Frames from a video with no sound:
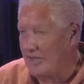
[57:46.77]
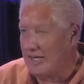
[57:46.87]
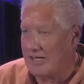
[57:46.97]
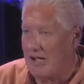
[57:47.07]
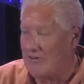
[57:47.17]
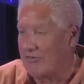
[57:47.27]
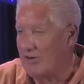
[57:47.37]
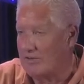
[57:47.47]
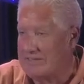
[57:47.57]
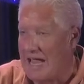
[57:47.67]
They had a God for
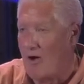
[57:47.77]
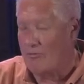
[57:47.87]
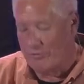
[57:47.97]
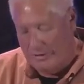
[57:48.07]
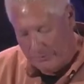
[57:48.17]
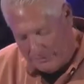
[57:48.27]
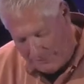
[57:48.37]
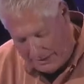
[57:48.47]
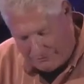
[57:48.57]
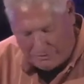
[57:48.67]
every town, for every event,